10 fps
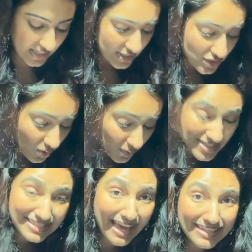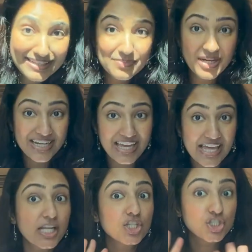I just always carry them
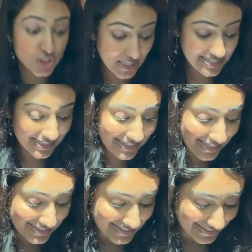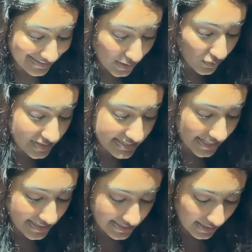again, just in case COVID
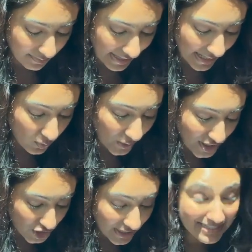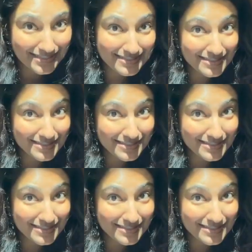decides to come back, which it is.